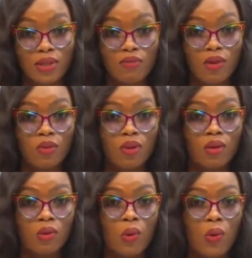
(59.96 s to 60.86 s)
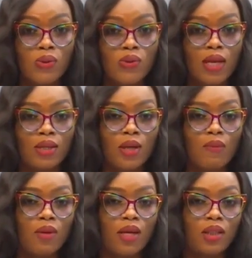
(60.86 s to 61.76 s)
event within the oil sector
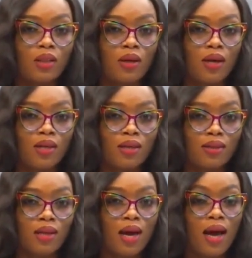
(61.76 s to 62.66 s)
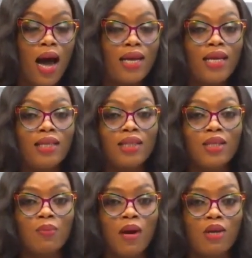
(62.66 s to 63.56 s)
of Nigeria is an energy
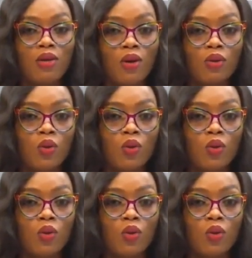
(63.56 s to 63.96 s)
expert, Dr.